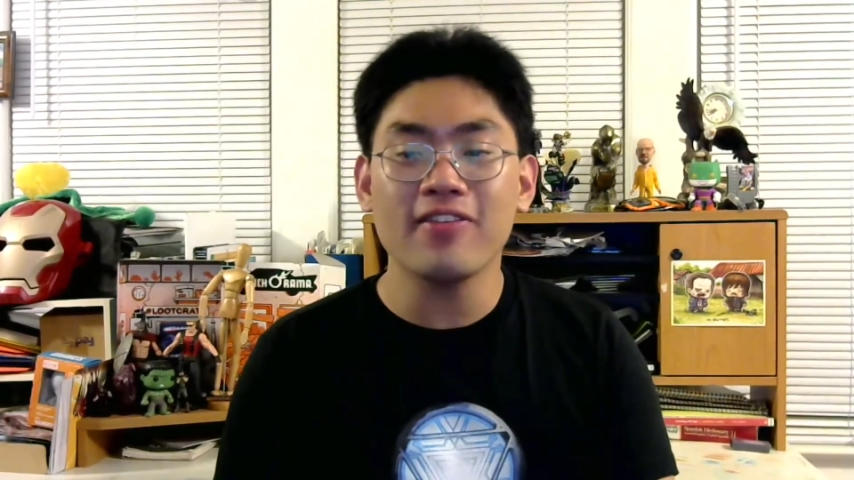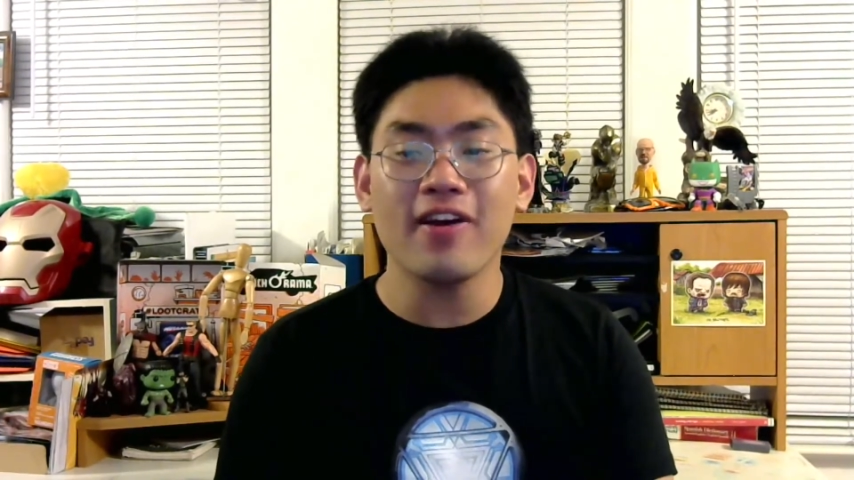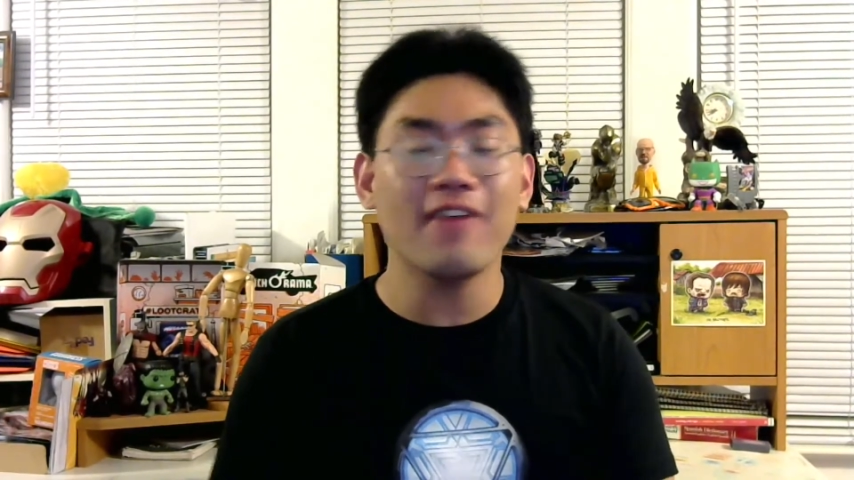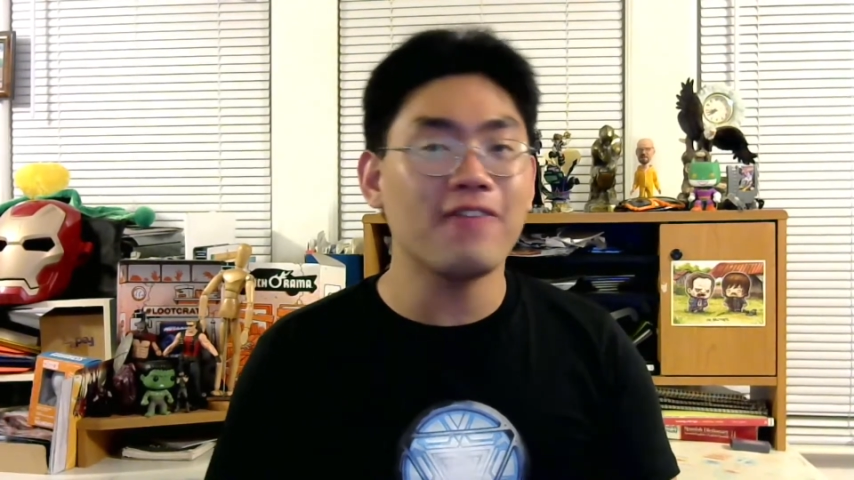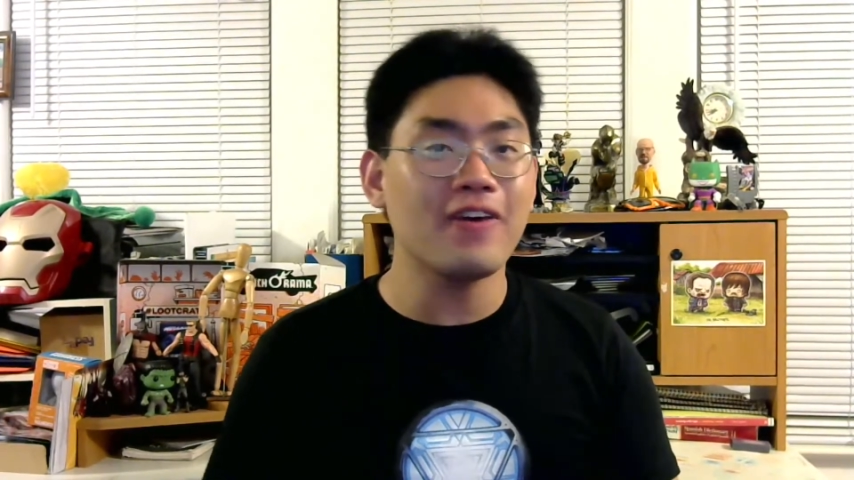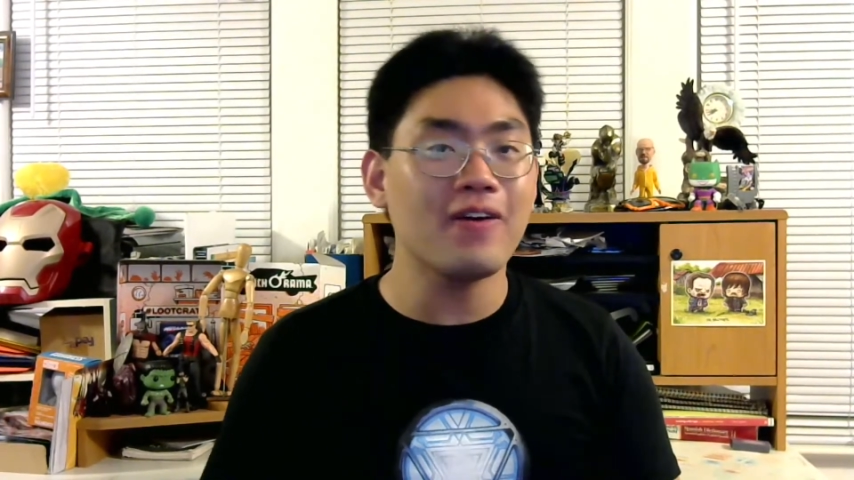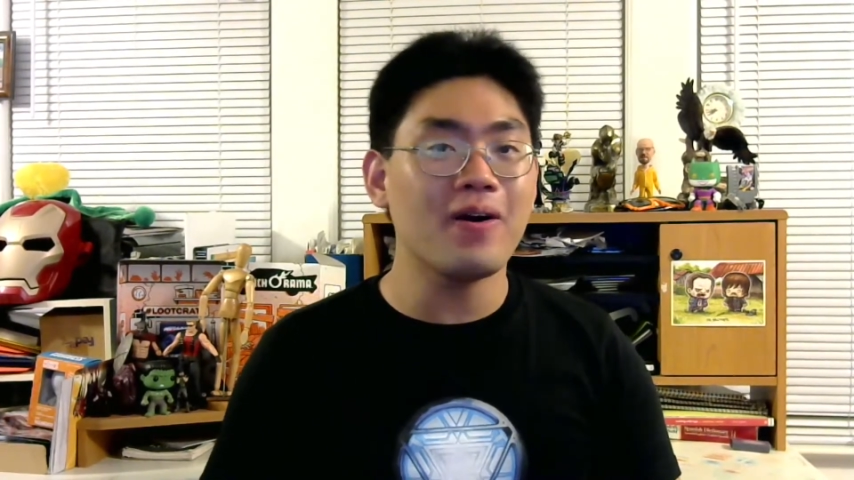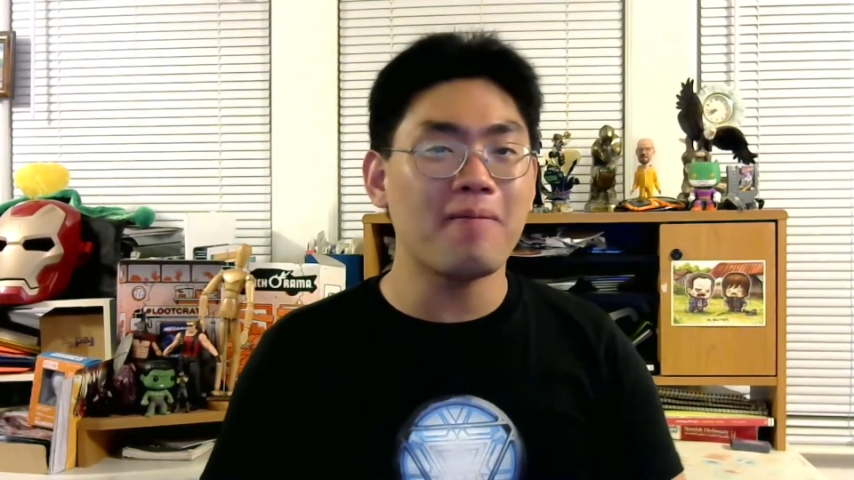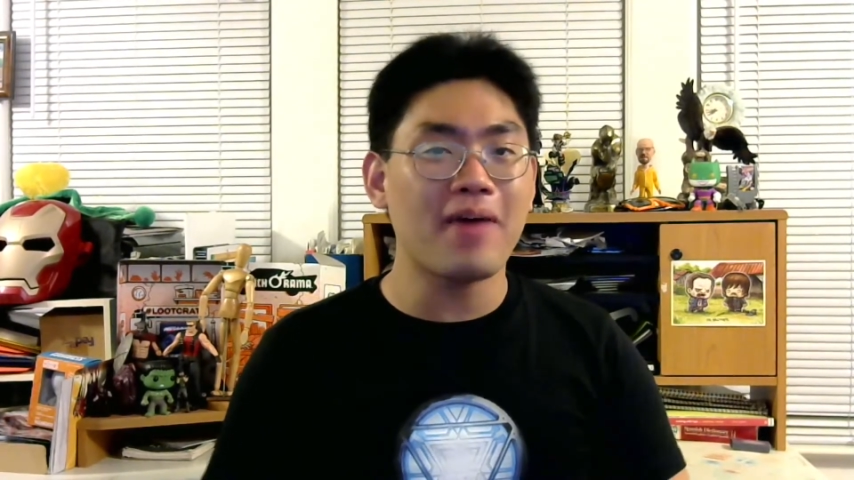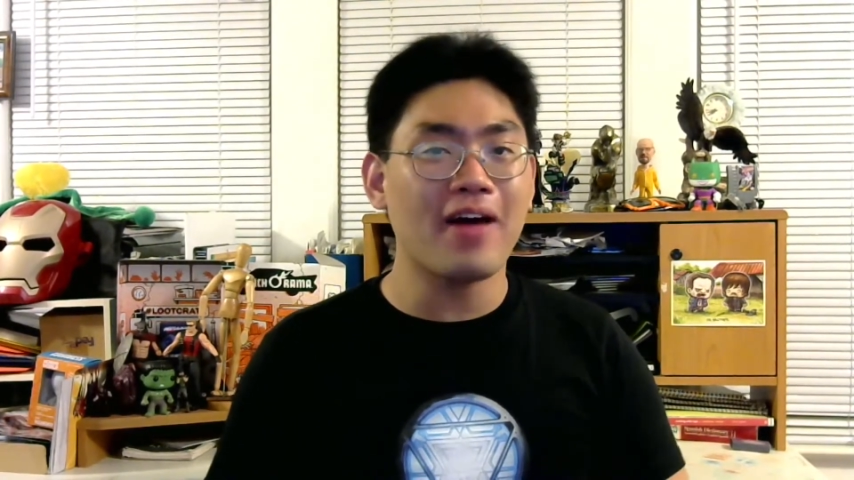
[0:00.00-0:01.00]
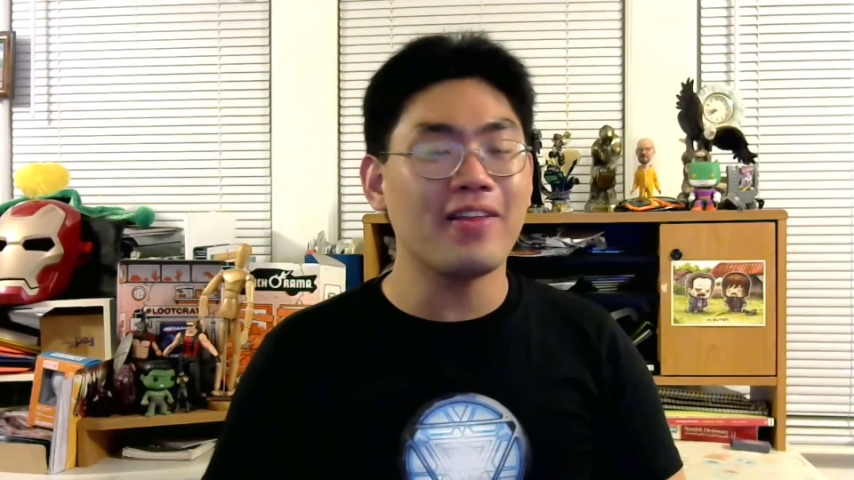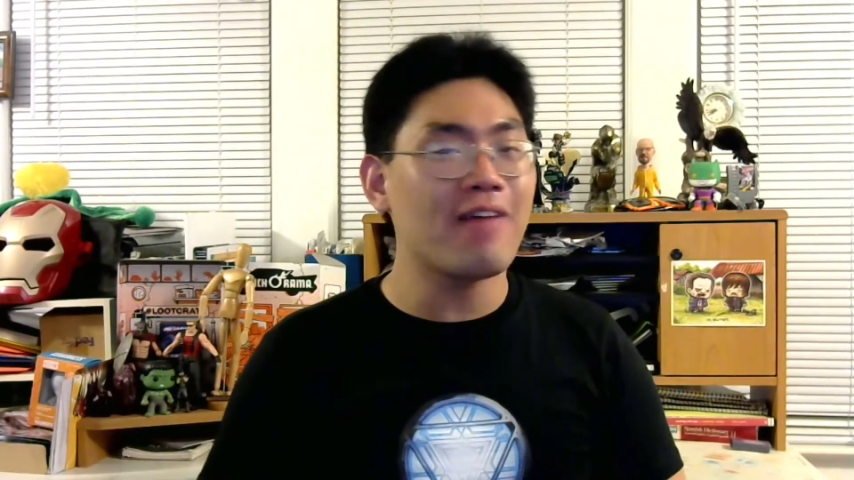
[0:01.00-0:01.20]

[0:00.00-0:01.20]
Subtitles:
how I feel about